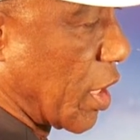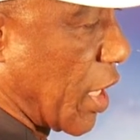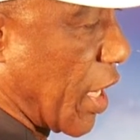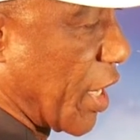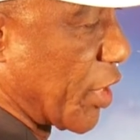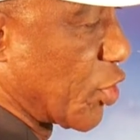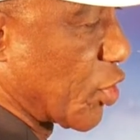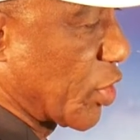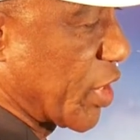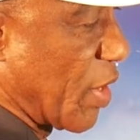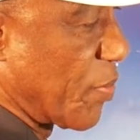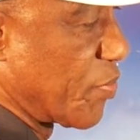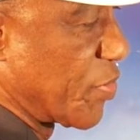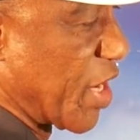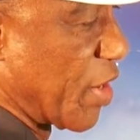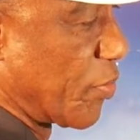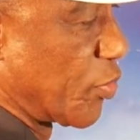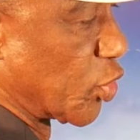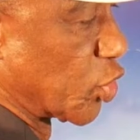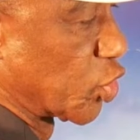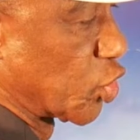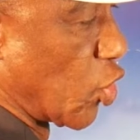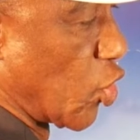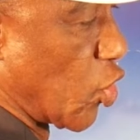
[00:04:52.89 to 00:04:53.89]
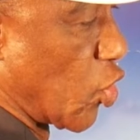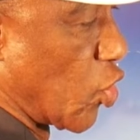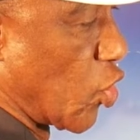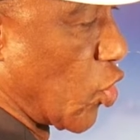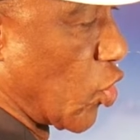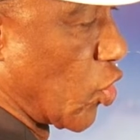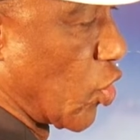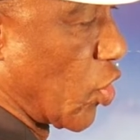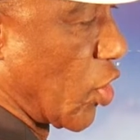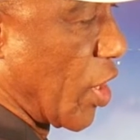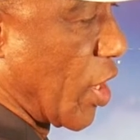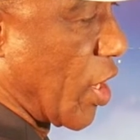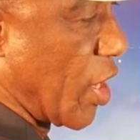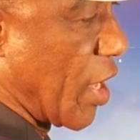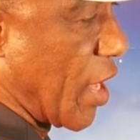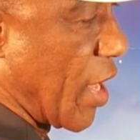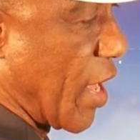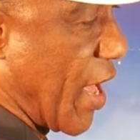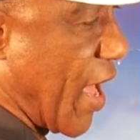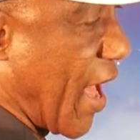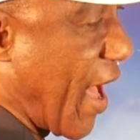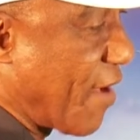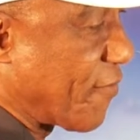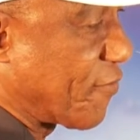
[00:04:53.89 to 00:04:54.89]
and you can be able to
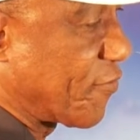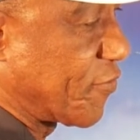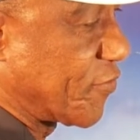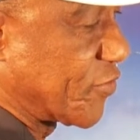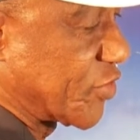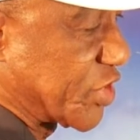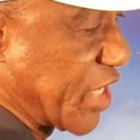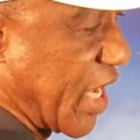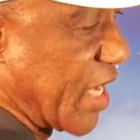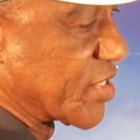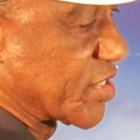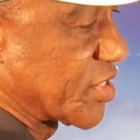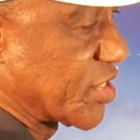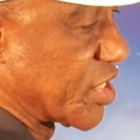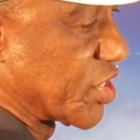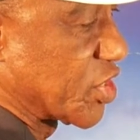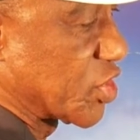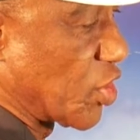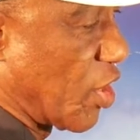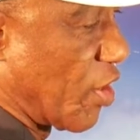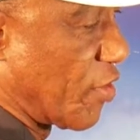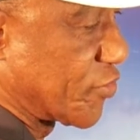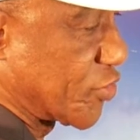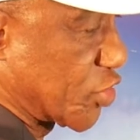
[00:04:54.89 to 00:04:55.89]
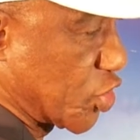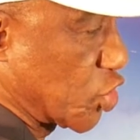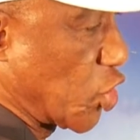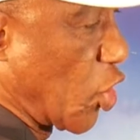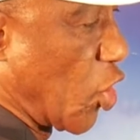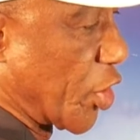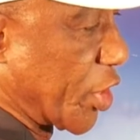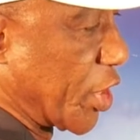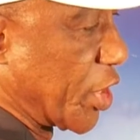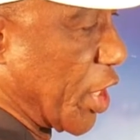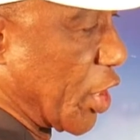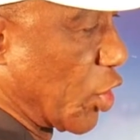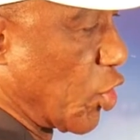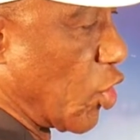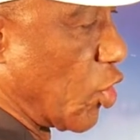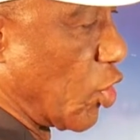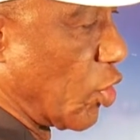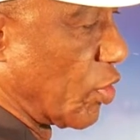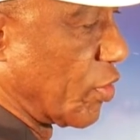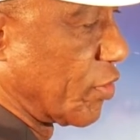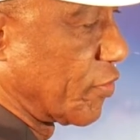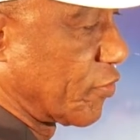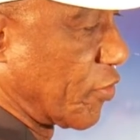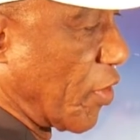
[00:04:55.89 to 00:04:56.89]
have chances of scoring a
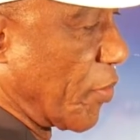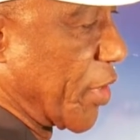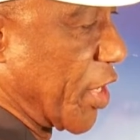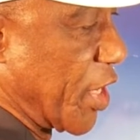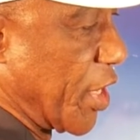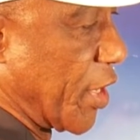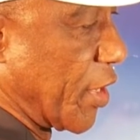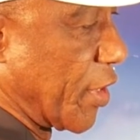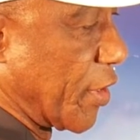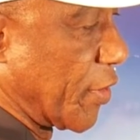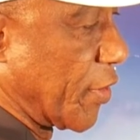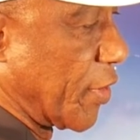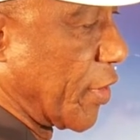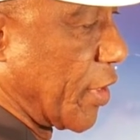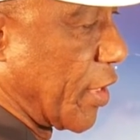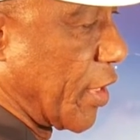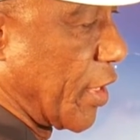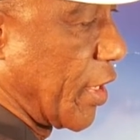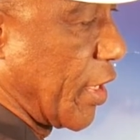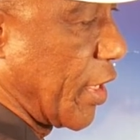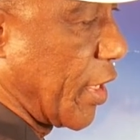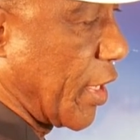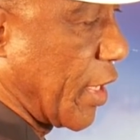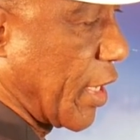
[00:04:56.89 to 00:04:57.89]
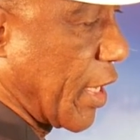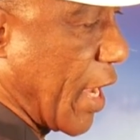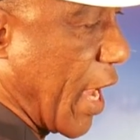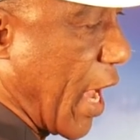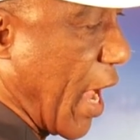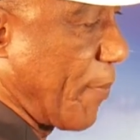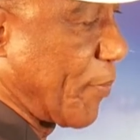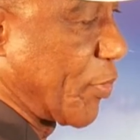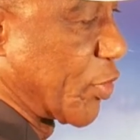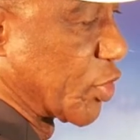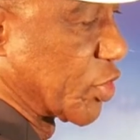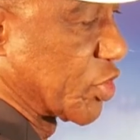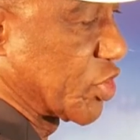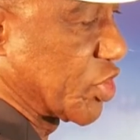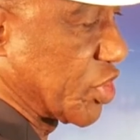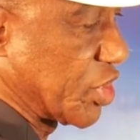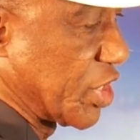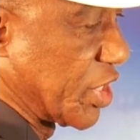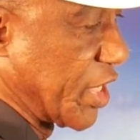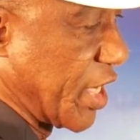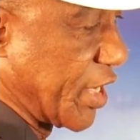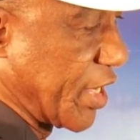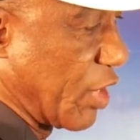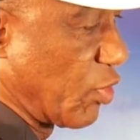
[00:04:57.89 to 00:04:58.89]
goal from here. It
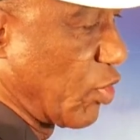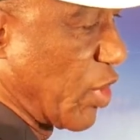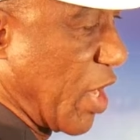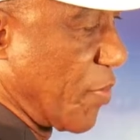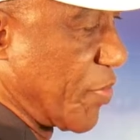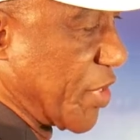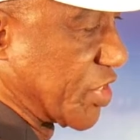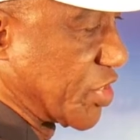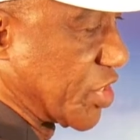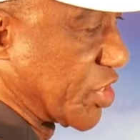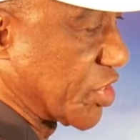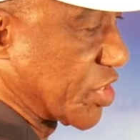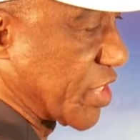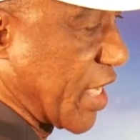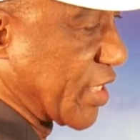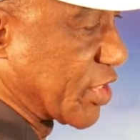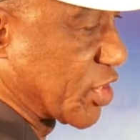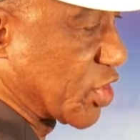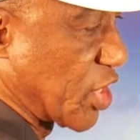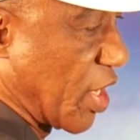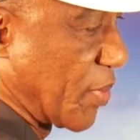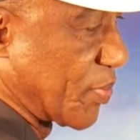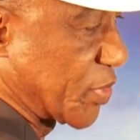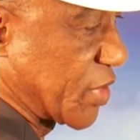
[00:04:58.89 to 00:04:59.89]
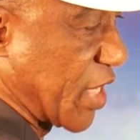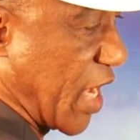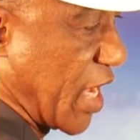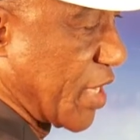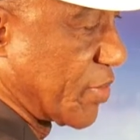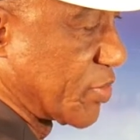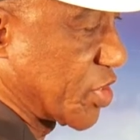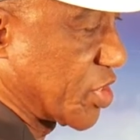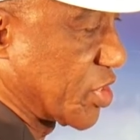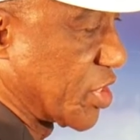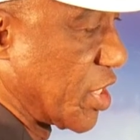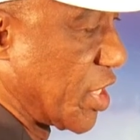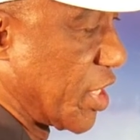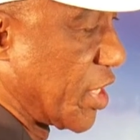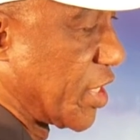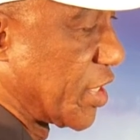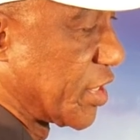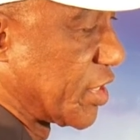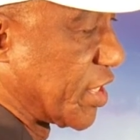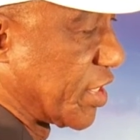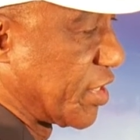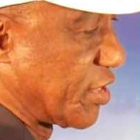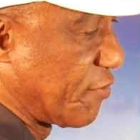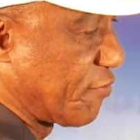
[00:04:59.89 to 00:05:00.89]
happens in a regular basis. And sometimes
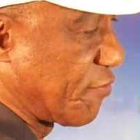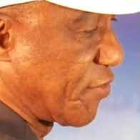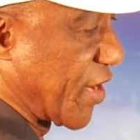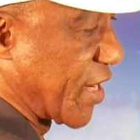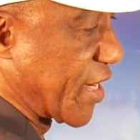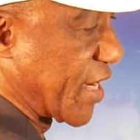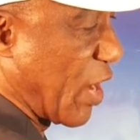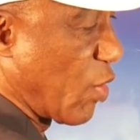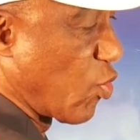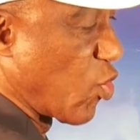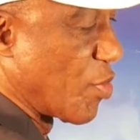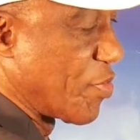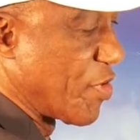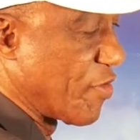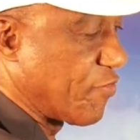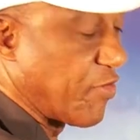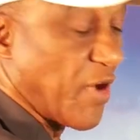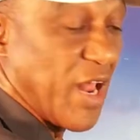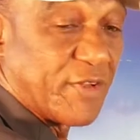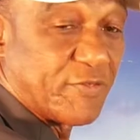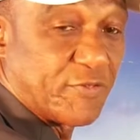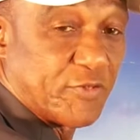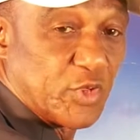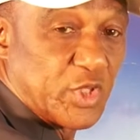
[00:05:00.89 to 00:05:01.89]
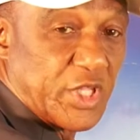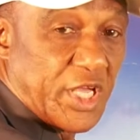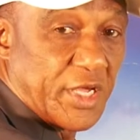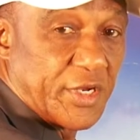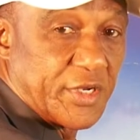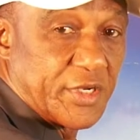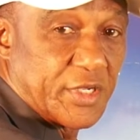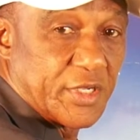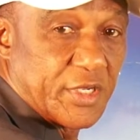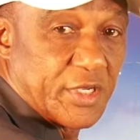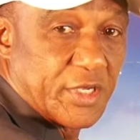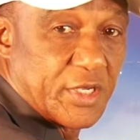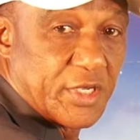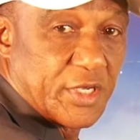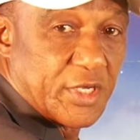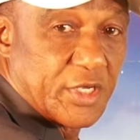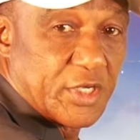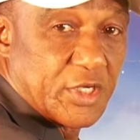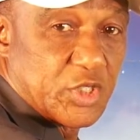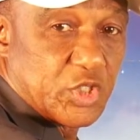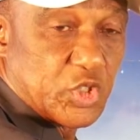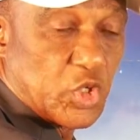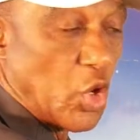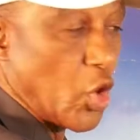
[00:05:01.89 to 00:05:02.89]
the defender will be flat-footed.
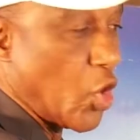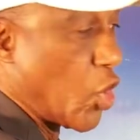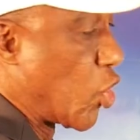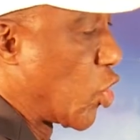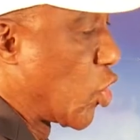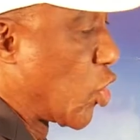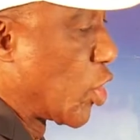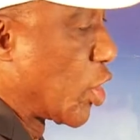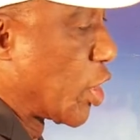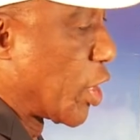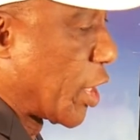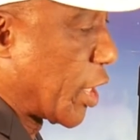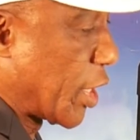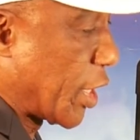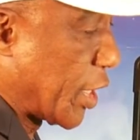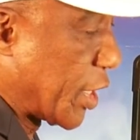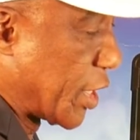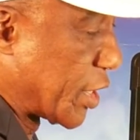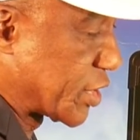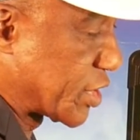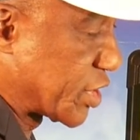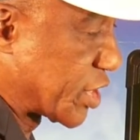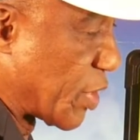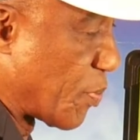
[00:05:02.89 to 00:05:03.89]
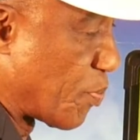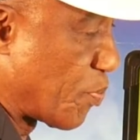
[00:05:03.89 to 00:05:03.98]
So it's